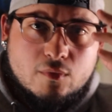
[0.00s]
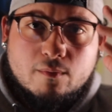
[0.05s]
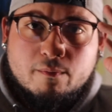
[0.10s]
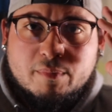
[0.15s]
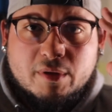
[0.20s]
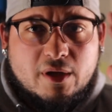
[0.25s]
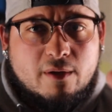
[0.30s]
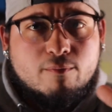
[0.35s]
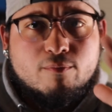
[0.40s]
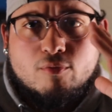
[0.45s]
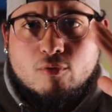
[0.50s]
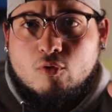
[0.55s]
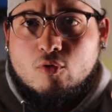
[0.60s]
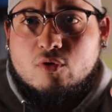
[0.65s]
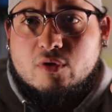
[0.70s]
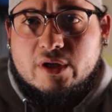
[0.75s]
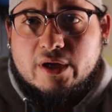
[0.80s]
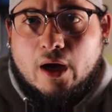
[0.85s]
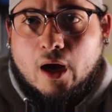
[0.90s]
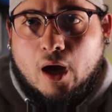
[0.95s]
be
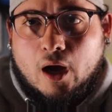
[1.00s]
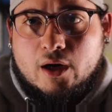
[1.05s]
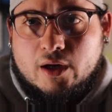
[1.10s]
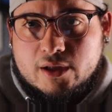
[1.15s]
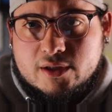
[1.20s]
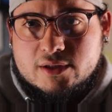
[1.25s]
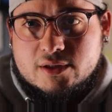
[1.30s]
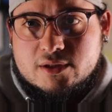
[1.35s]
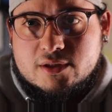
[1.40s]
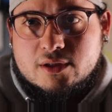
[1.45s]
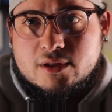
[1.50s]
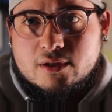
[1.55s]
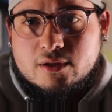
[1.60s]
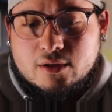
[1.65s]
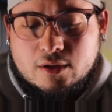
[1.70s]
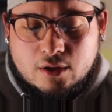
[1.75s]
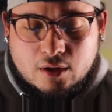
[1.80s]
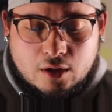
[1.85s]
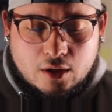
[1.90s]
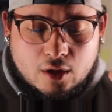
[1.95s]
brutally honest.
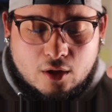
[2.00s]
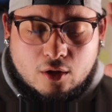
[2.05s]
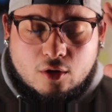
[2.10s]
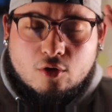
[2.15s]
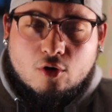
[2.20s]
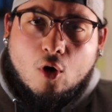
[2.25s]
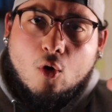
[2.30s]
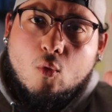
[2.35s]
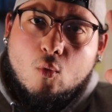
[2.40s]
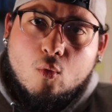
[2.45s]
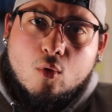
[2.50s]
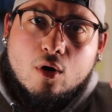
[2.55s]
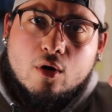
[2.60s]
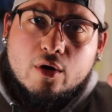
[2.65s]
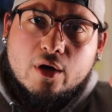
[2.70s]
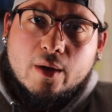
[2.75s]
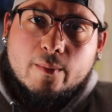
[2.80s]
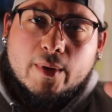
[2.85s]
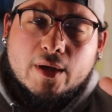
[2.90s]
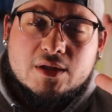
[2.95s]
Don't
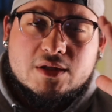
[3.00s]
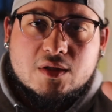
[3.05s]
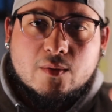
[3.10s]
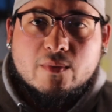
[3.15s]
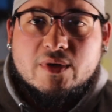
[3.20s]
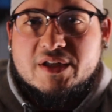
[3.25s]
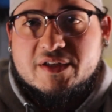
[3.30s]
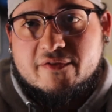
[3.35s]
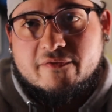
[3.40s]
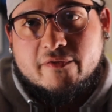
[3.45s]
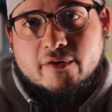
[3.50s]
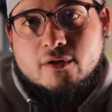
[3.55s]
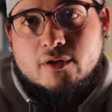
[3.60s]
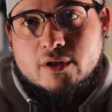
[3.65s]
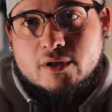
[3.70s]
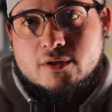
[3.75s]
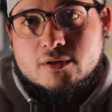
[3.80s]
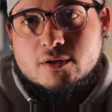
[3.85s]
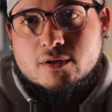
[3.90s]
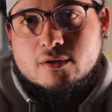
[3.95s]
worry about somebody's
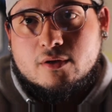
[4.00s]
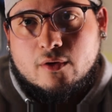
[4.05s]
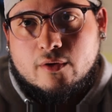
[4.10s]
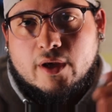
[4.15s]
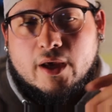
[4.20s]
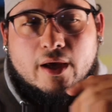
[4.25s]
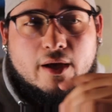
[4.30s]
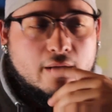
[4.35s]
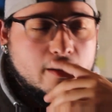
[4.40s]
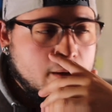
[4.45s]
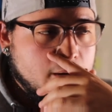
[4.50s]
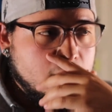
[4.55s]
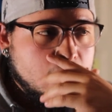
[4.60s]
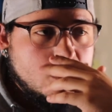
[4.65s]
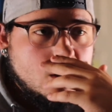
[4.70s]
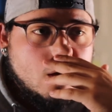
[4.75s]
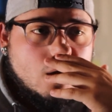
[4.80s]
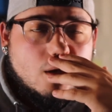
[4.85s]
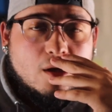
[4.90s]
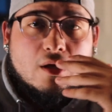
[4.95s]
feelings, okay?
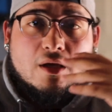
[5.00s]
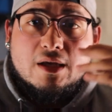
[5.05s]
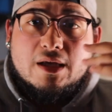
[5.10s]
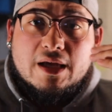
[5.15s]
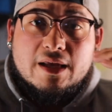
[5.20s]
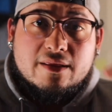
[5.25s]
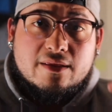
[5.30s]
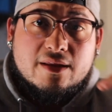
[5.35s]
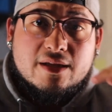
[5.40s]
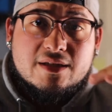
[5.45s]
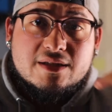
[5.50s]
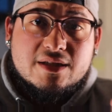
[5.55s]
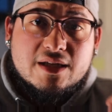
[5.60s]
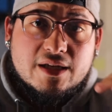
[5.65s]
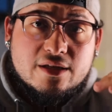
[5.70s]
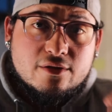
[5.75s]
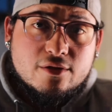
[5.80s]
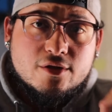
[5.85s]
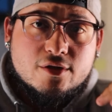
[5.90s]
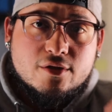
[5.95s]
in this
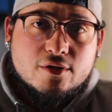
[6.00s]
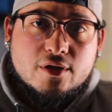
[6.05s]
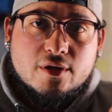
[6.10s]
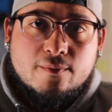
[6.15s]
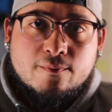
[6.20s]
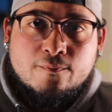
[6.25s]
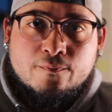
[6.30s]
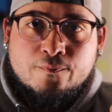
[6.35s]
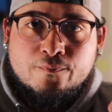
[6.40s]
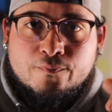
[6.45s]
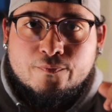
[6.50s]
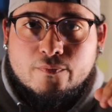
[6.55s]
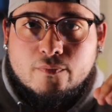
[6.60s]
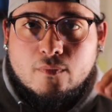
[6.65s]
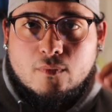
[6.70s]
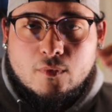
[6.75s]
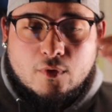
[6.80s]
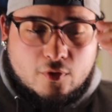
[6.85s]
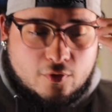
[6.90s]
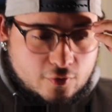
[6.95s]
industry,
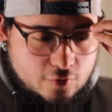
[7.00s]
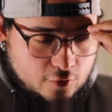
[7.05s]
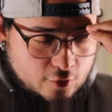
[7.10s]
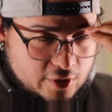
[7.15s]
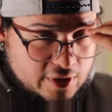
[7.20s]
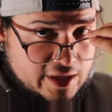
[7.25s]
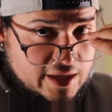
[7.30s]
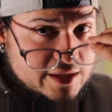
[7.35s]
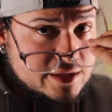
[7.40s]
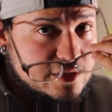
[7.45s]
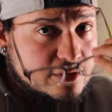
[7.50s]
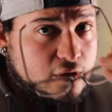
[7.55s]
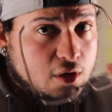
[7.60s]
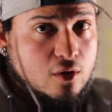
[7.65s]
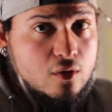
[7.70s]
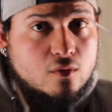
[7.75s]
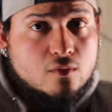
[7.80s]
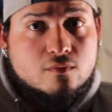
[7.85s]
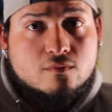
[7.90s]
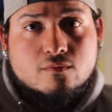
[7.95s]
there is
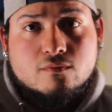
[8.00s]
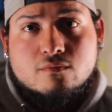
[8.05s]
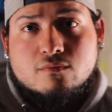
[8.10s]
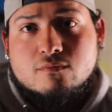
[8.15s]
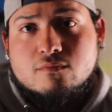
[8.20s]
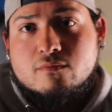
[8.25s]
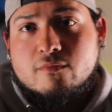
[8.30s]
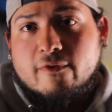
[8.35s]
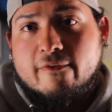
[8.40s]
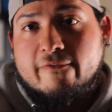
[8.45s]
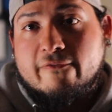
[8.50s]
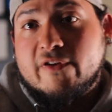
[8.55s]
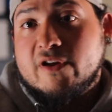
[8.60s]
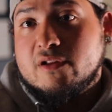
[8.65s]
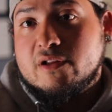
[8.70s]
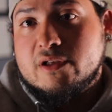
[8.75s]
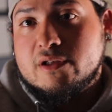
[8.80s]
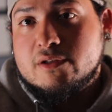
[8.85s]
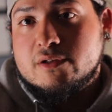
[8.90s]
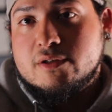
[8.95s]
no
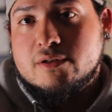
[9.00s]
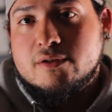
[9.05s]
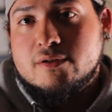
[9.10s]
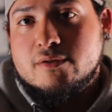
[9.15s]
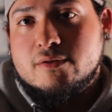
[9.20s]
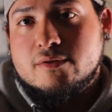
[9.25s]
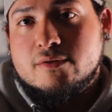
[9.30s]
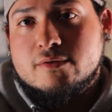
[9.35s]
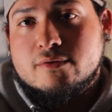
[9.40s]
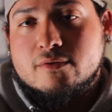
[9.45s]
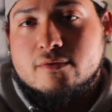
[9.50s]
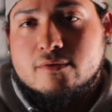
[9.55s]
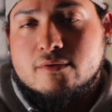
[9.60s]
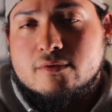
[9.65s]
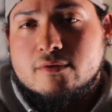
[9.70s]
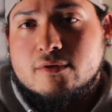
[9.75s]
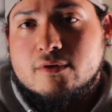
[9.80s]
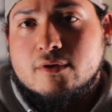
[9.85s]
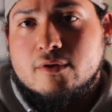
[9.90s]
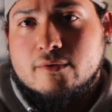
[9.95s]
feelings,
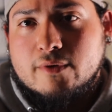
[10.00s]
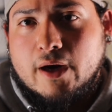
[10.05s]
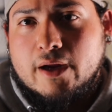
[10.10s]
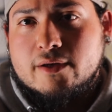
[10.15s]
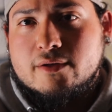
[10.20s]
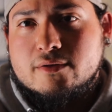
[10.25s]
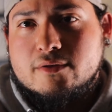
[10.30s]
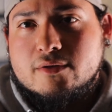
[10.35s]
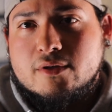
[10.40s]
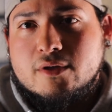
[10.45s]
right?